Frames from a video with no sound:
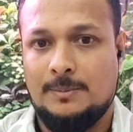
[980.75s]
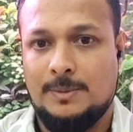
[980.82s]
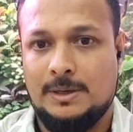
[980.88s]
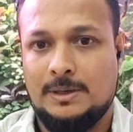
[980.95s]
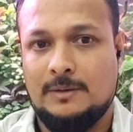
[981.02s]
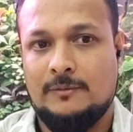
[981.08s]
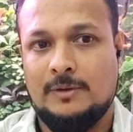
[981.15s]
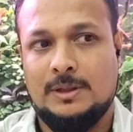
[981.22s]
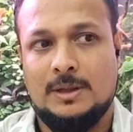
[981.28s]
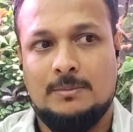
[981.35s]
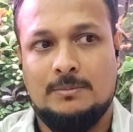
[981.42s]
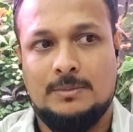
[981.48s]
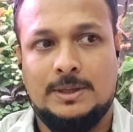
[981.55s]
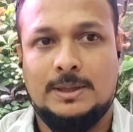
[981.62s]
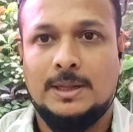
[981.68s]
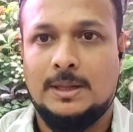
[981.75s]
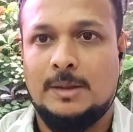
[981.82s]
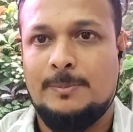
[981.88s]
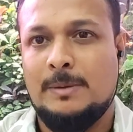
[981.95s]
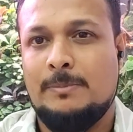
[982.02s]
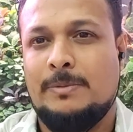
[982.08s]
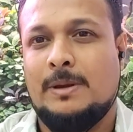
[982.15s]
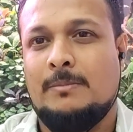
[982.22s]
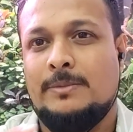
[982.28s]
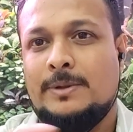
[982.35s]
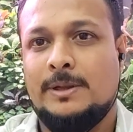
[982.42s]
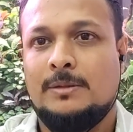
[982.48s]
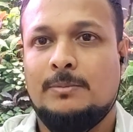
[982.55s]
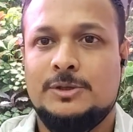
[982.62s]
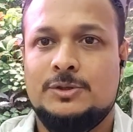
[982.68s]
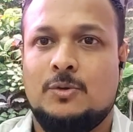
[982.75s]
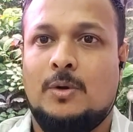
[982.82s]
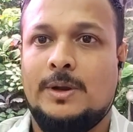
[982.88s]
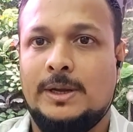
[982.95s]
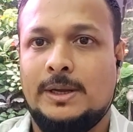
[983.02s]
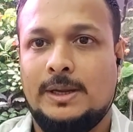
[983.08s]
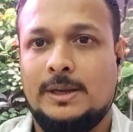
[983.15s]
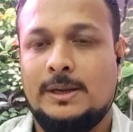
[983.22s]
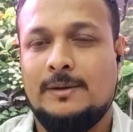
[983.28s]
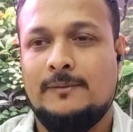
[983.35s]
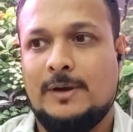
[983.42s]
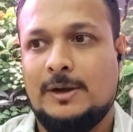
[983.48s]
I mean, giving them this other ppm, this much quantity.